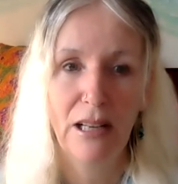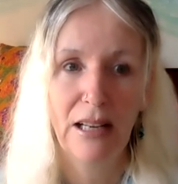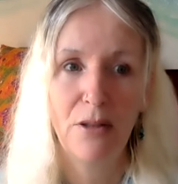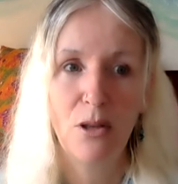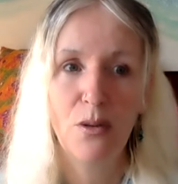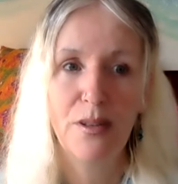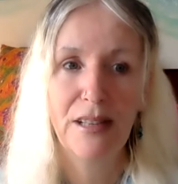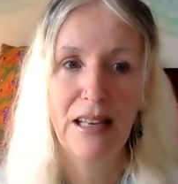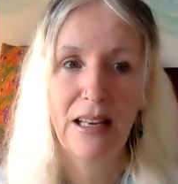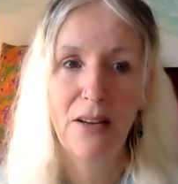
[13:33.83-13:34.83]
If you
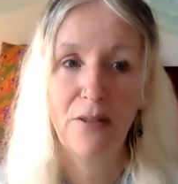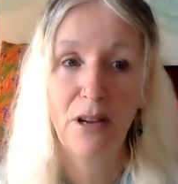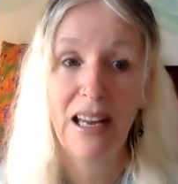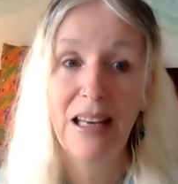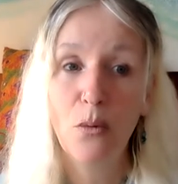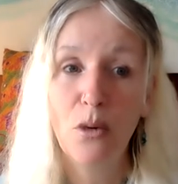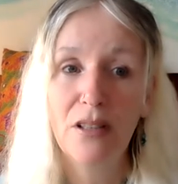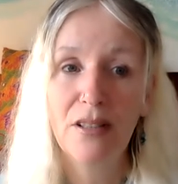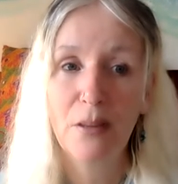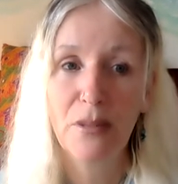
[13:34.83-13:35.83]
seek for
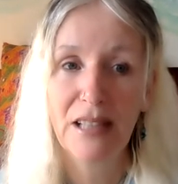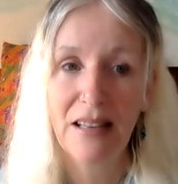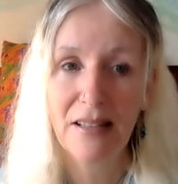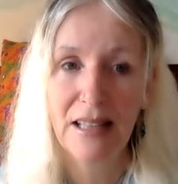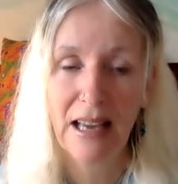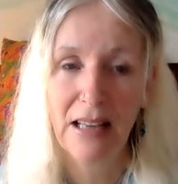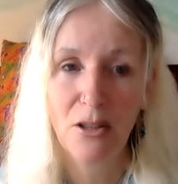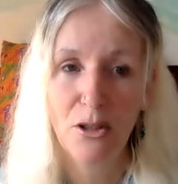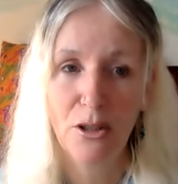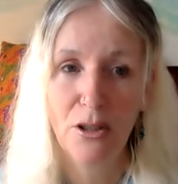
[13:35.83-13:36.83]
inward
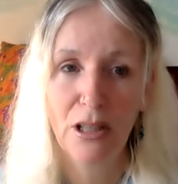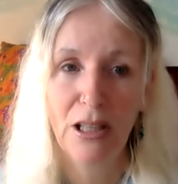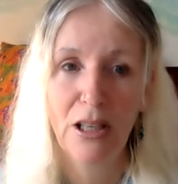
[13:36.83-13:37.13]
substantiation,